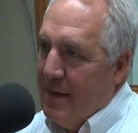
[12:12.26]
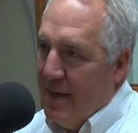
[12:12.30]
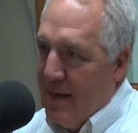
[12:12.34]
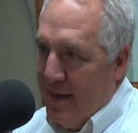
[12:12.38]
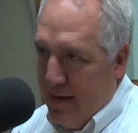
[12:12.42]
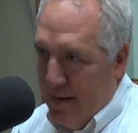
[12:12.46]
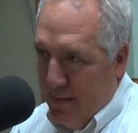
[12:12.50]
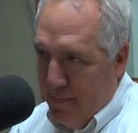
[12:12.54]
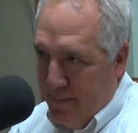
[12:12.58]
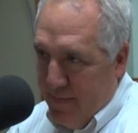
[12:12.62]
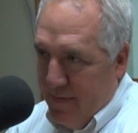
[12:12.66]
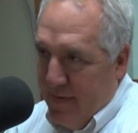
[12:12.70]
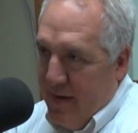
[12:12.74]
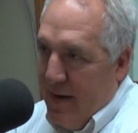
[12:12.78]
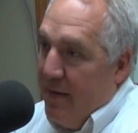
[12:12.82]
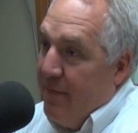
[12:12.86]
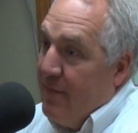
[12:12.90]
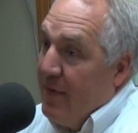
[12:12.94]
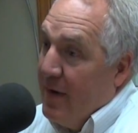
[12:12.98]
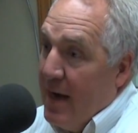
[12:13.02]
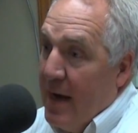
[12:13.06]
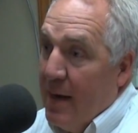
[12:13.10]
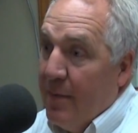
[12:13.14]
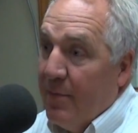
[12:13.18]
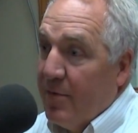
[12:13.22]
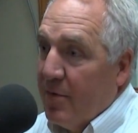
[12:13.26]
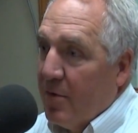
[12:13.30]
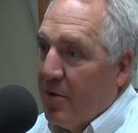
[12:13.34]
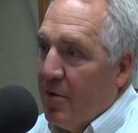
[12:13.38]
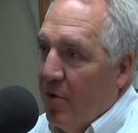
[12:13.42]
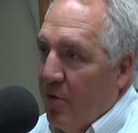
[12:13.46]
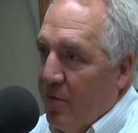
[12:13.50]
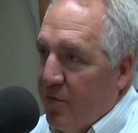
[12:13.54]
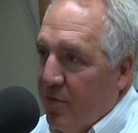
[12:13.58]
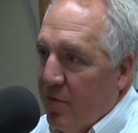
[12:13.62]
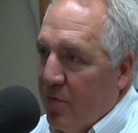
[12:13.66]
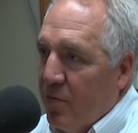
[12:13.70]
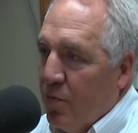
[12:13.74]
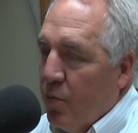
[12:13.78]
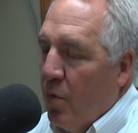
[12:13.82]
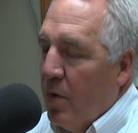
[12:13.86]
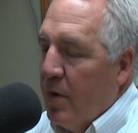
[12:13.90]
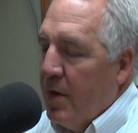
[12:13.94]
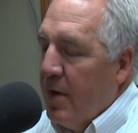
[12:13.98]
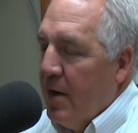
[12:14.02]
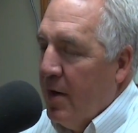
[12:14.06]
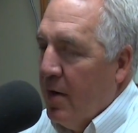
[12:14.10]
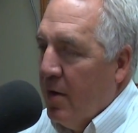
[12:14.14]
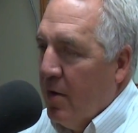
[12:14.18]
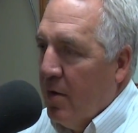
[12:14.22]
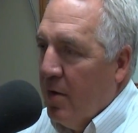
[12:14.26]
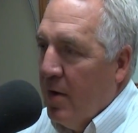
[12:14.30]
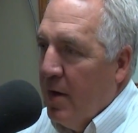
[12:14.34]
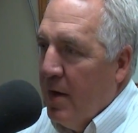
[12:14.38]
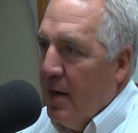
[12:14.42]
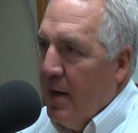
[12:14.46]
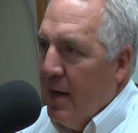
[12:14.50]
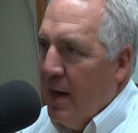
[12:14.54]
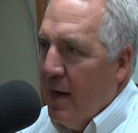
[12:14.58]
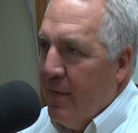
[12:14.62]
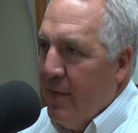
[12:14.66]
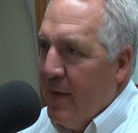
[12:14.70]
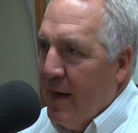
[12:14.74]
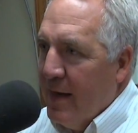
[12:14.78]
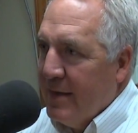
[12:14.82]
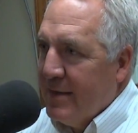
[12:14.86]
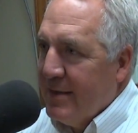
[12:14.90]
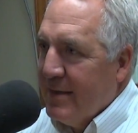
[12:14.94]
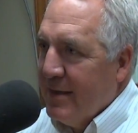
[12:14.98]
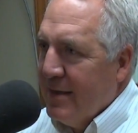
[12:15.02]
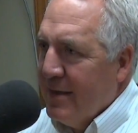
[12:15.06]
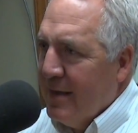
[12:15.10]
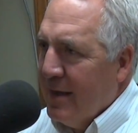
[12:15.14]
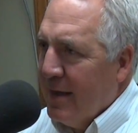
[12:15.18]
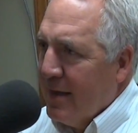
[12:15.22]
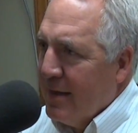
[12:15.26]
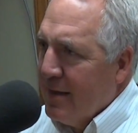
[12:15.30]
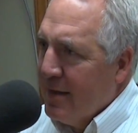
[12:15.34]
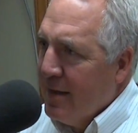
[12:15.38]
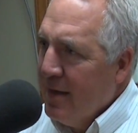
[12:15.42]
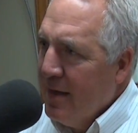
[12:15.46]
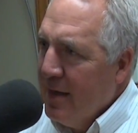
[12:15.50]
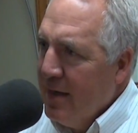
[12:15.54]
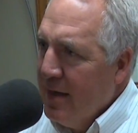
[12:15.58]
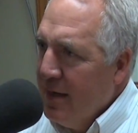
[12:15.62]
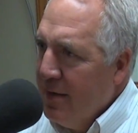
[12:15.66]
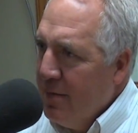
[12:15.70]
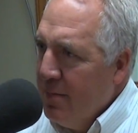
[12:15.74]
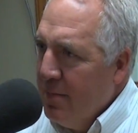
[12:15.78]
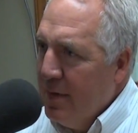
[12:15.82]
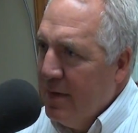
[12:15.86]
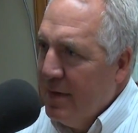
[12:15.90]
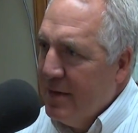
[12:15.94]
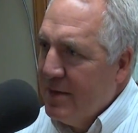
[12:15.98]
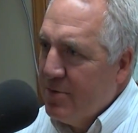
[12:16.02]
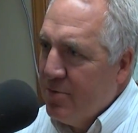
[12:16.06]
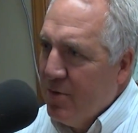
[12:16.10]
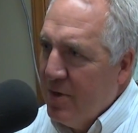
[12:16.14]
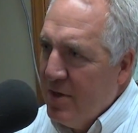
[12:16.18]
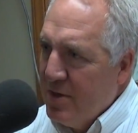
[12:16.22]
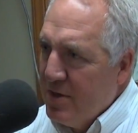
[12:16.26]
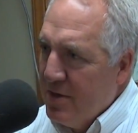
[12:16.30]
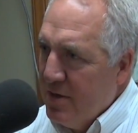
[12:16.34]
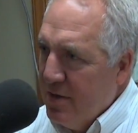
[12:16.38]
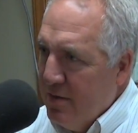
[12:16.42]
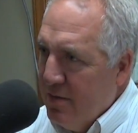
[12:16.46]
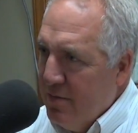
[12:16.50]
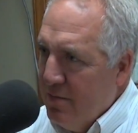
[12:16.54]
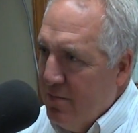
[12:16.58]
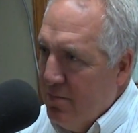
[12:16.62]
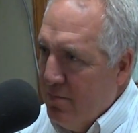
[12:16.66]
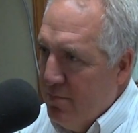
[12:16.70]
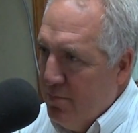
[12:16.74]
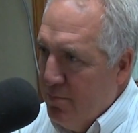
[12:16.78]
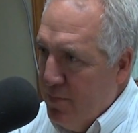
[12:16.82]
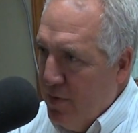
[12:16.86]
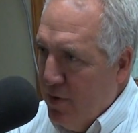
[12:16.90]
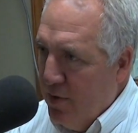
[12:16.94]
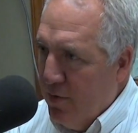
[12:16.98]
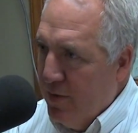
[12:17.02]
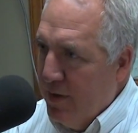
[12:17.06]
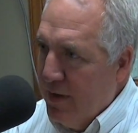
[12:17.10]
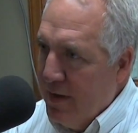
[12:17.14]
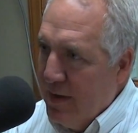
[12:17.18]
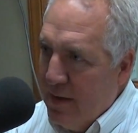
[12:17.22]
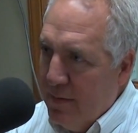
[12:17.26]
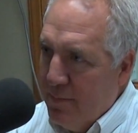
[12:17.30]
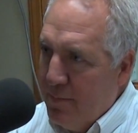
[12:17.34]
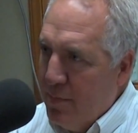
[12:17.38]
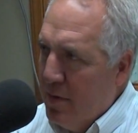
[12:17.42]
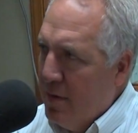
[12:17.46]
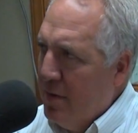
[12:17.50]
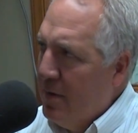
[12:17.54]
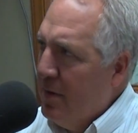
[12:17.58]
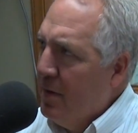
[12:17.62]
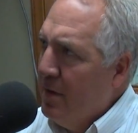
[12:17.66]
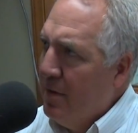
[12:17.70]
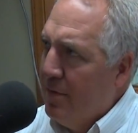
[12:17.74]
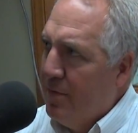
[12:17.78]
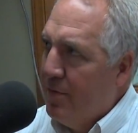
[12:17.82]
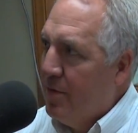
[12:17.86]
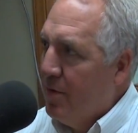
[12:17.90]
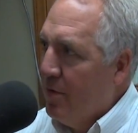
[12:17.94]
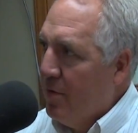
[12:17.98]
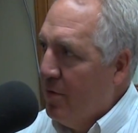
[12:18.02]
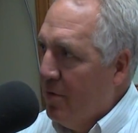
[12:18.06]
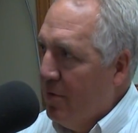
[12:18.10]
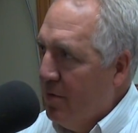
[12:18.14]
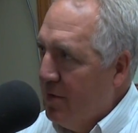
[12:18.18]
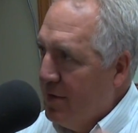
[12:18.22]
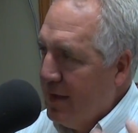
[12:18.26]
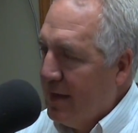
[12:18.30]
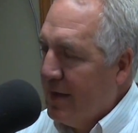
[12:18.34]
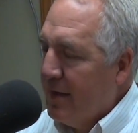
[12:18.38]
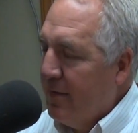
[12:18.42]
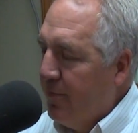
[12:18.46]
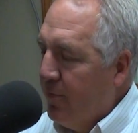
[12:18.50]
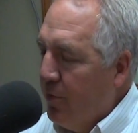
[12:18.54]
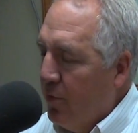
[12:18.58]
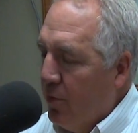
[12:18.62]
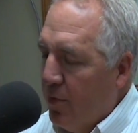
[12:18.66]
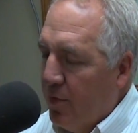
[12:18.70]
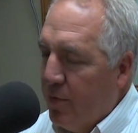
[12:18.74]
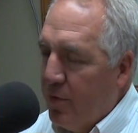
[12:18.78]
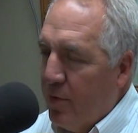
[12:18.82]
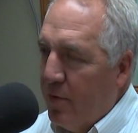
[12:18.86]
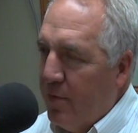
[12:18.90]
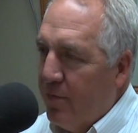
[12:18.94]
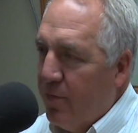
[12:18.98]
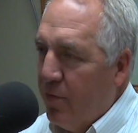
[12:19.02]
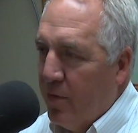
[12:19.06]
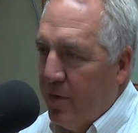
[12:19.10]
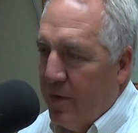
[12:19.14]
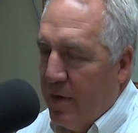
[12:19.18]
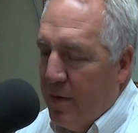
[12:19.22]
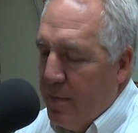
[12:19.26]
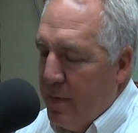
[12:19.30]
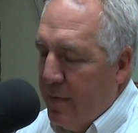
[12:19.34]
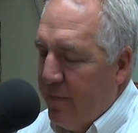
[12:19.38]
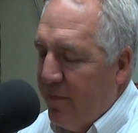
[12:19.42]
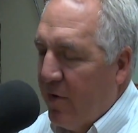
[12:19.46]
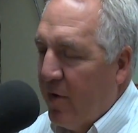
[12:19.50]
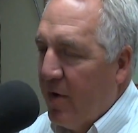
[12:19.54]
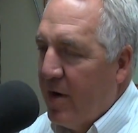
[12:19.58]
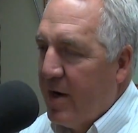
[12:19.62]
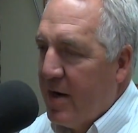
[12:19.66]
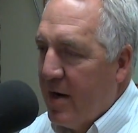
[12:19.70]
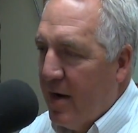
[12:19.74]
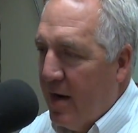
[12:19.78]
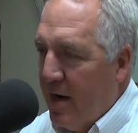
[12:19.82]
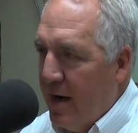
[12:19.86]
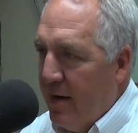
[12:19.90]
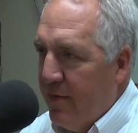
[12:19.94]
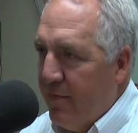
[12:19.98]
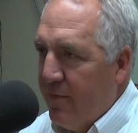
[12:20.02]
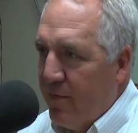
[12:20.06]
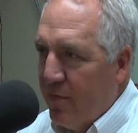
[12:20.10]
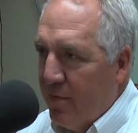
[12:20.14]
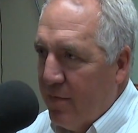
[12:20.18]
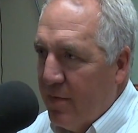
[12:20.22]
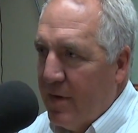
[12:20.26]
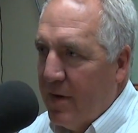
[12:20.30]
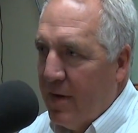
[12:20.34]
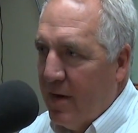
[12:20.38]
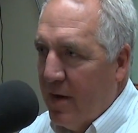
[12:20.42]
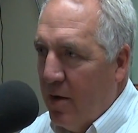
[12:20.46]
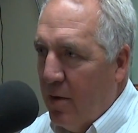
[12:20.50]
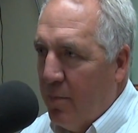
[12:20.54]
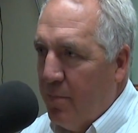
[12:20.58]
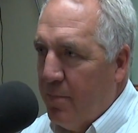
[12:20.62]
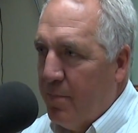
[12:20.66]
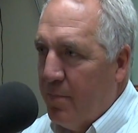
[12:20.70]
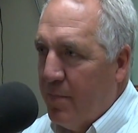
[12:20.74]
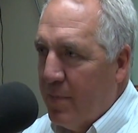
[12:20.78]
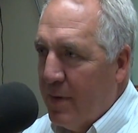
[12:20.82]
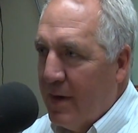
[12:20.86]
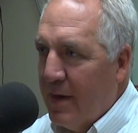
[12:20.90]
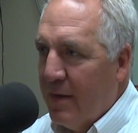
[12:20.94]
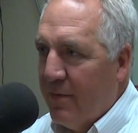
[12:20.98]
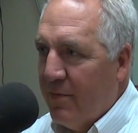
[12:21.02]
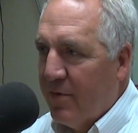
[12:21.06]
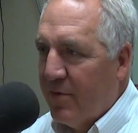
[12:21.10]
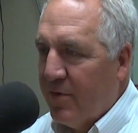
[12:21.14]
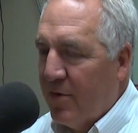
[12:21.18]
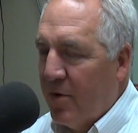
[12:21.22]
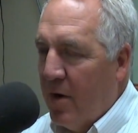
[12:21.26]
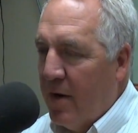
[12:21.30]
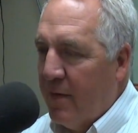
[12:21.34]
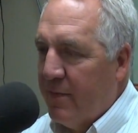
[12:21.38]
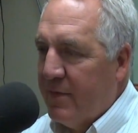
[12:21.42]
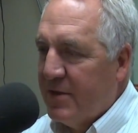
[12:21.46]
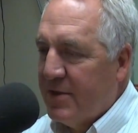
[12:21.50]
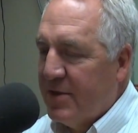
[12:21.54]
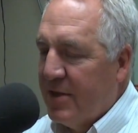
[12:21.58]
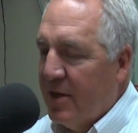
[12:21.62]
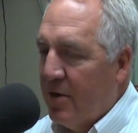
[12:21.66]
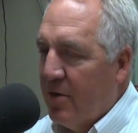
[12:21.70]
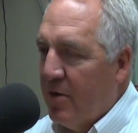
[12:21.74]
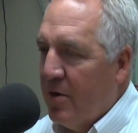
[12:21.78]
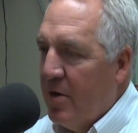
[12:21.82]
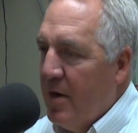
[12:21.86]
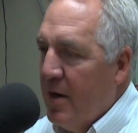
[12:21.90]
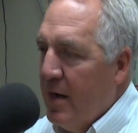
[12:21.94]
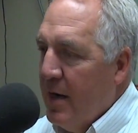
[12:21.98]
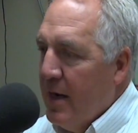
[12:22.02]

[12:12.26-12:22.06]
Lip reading: And up in Effingham's the closest one here, and that's in the administration building up on the third floor. They've been very kind to help give us an office there.